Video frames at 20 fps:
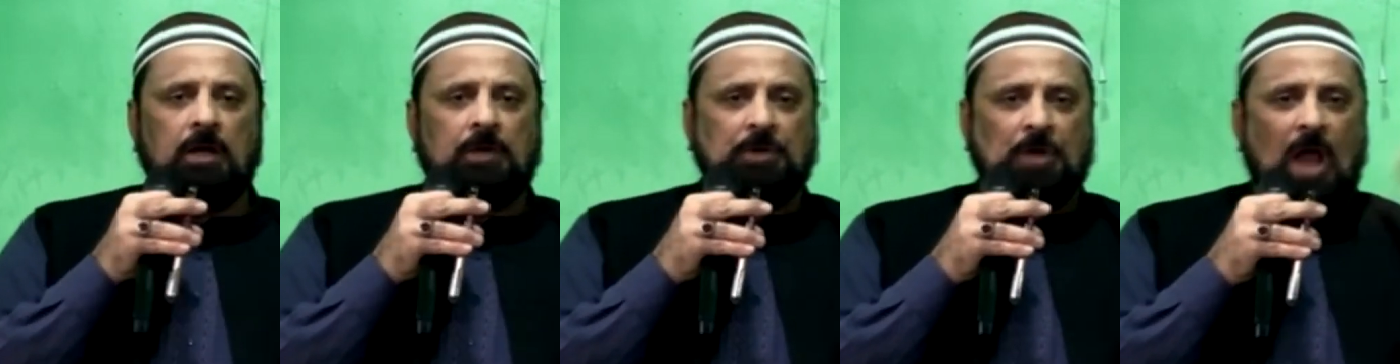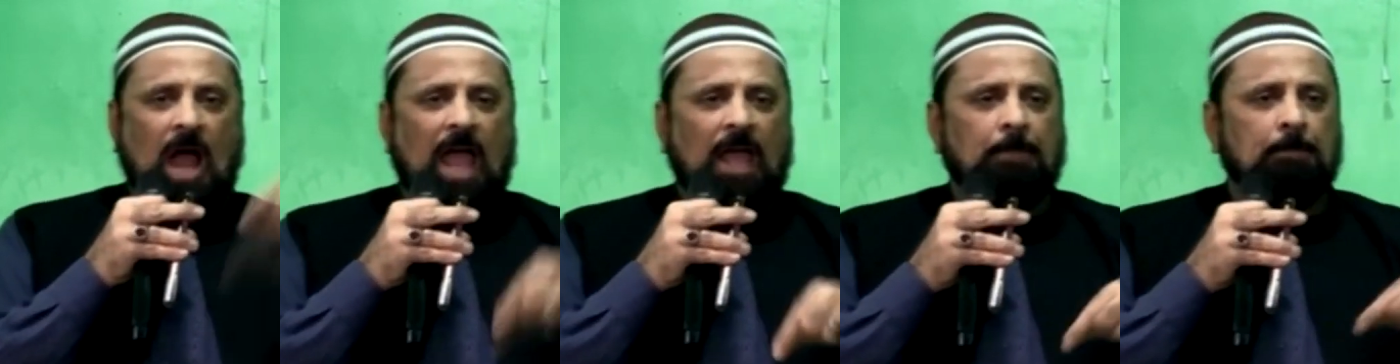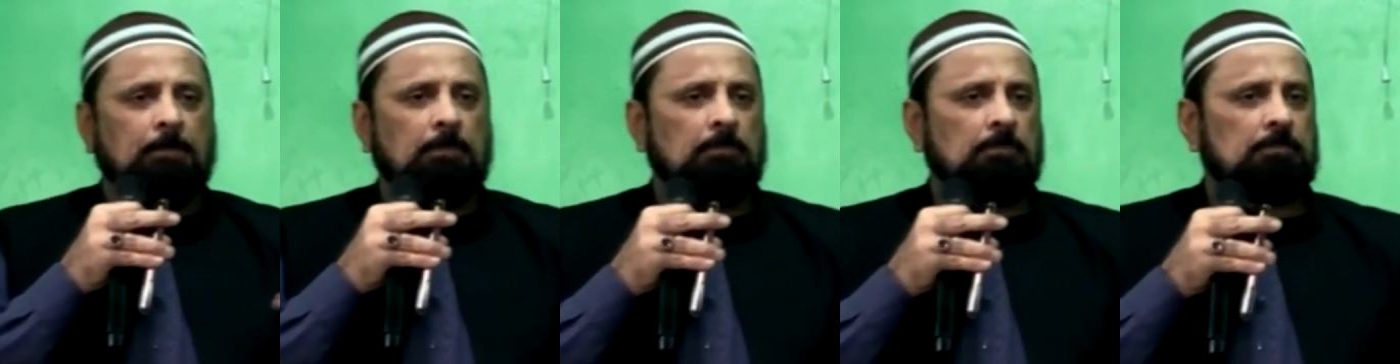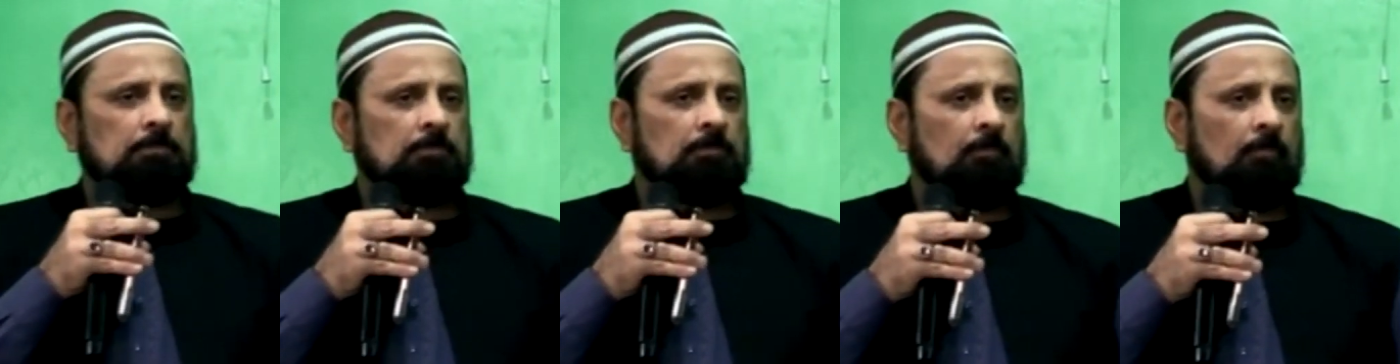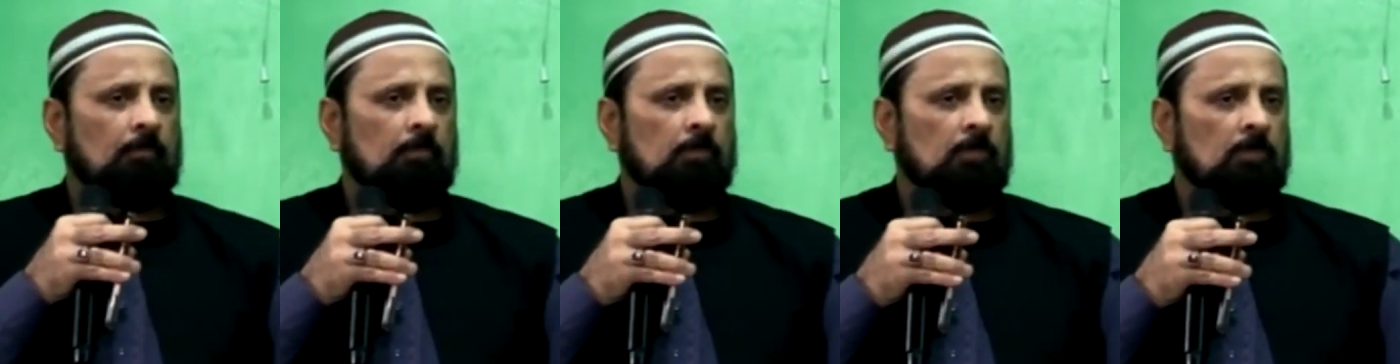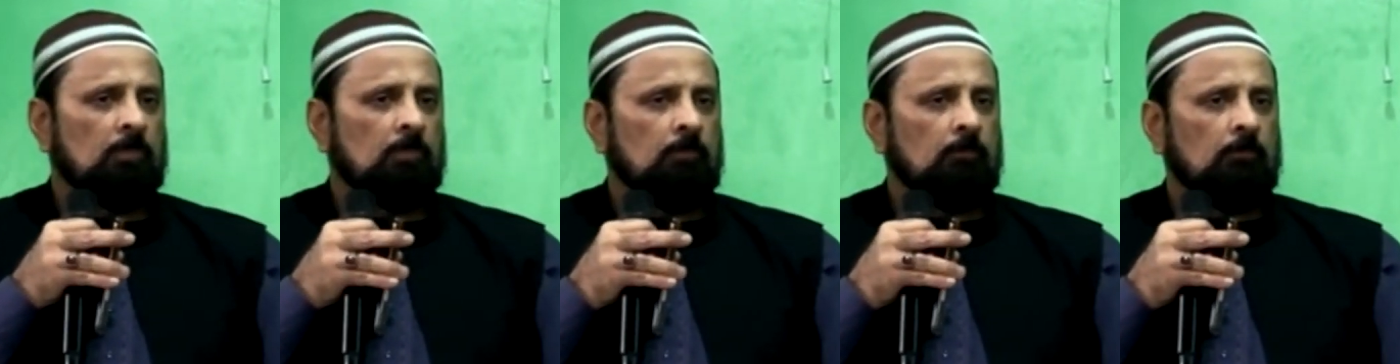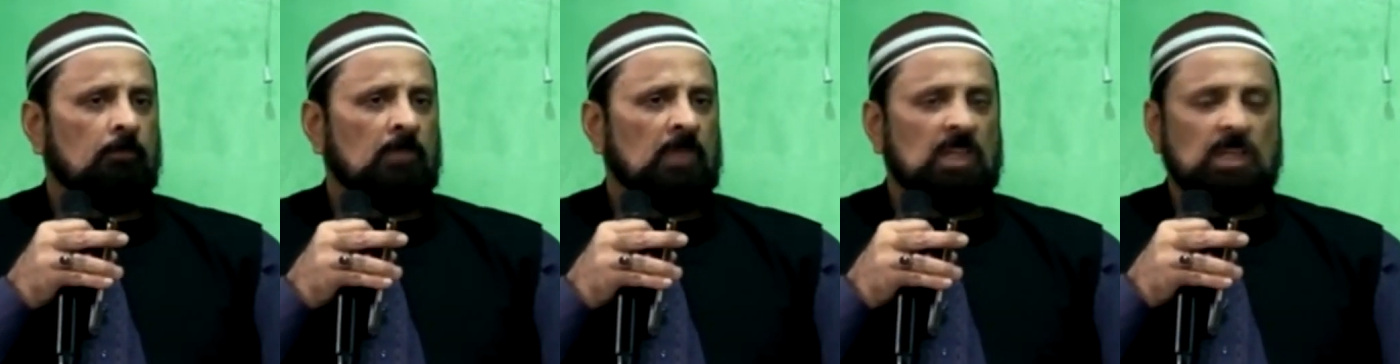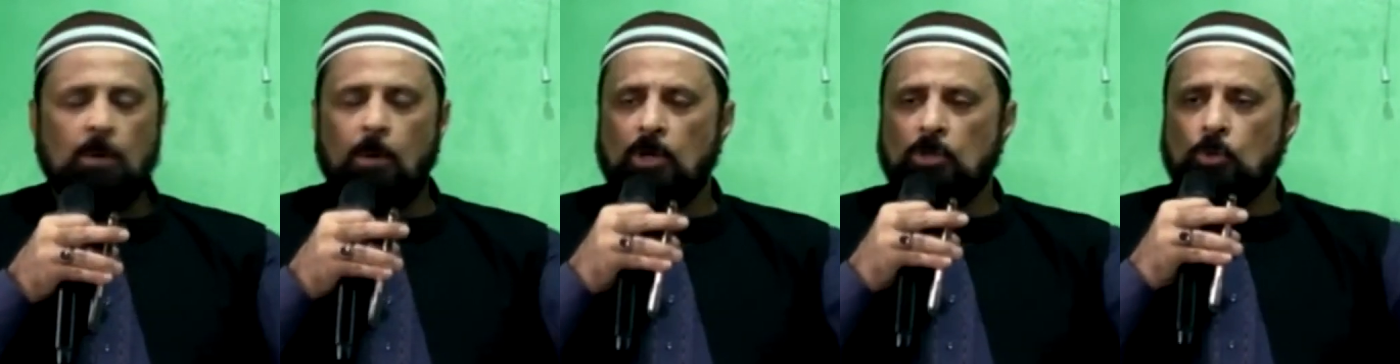tribe.
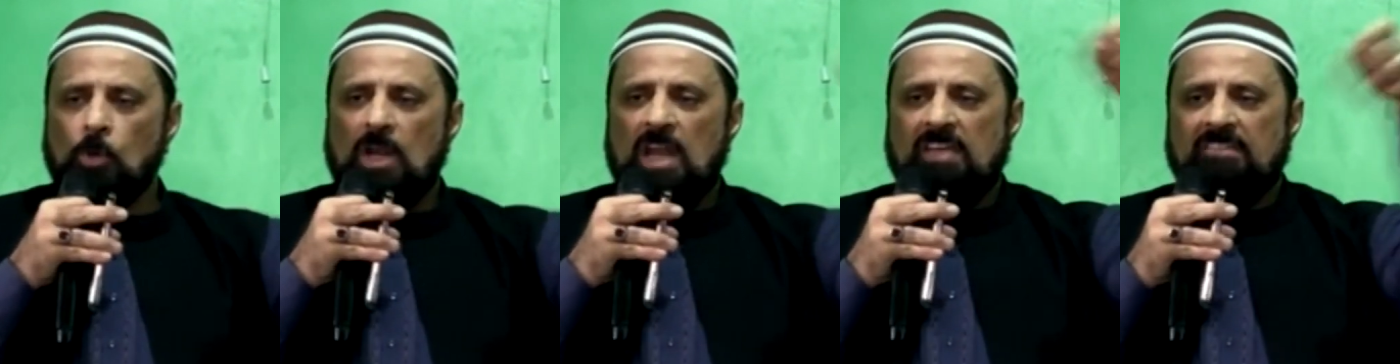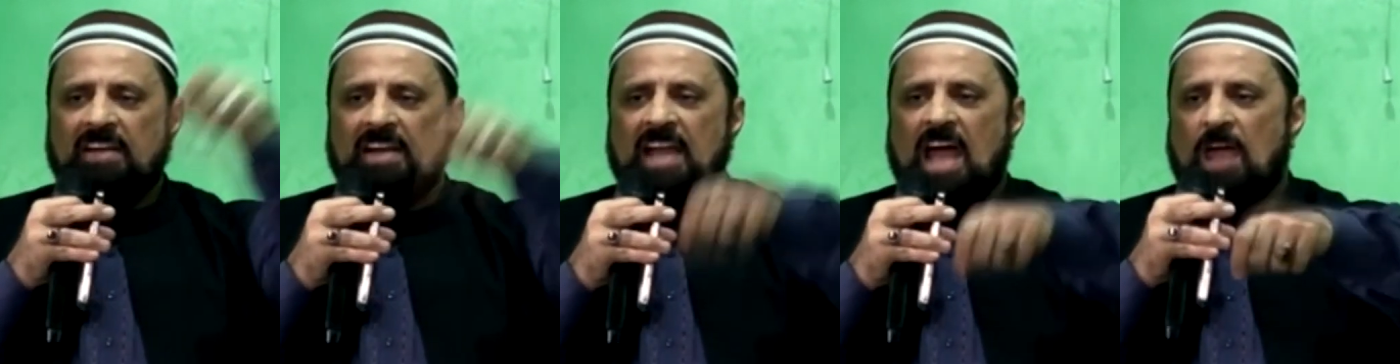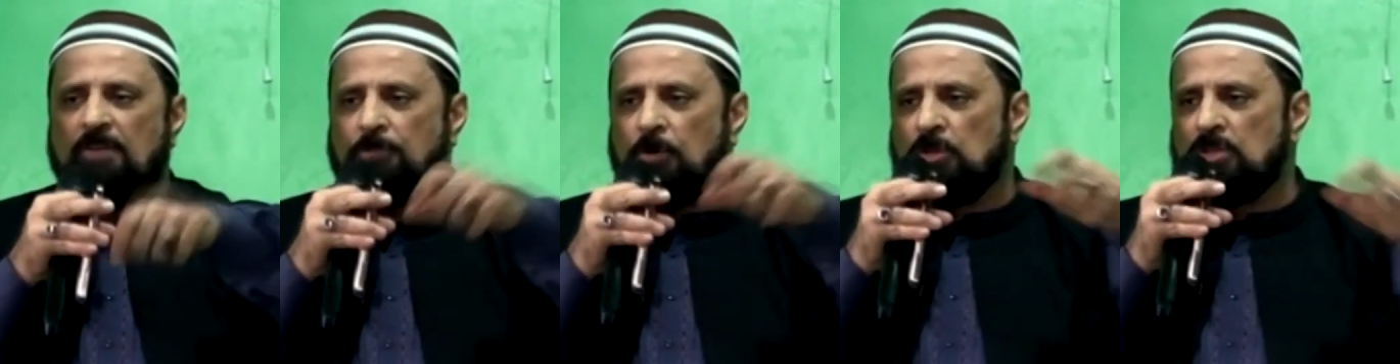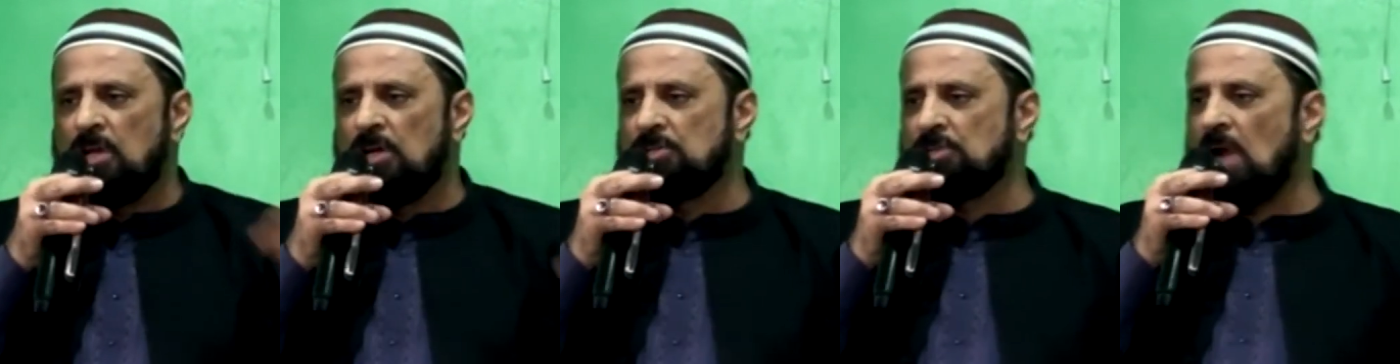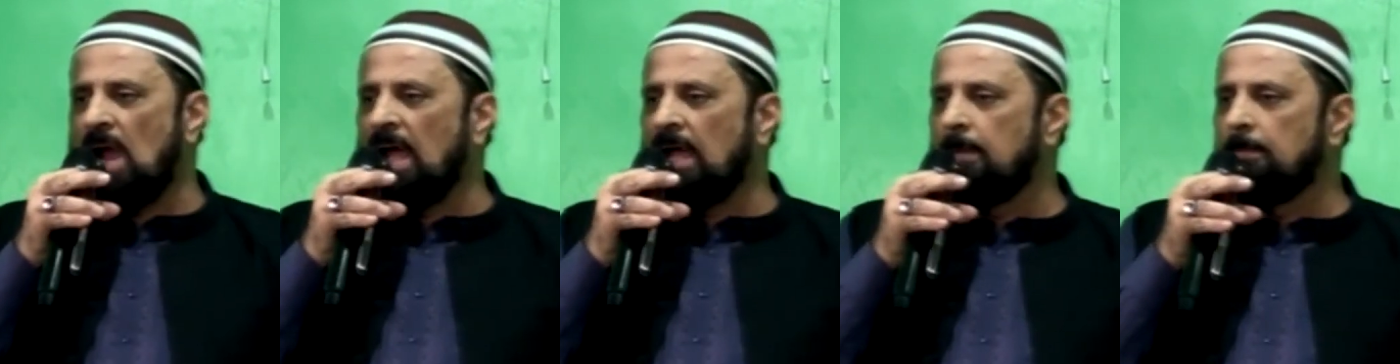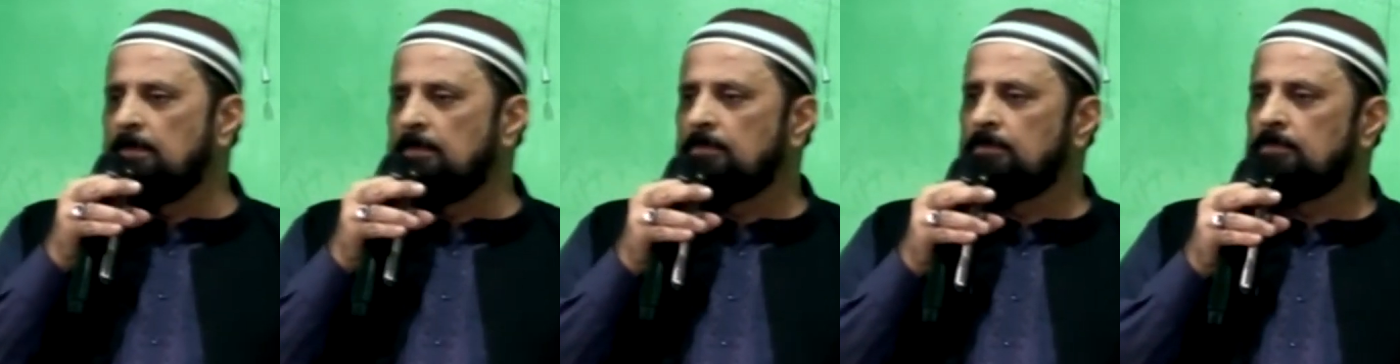They want to live and die for their tribe.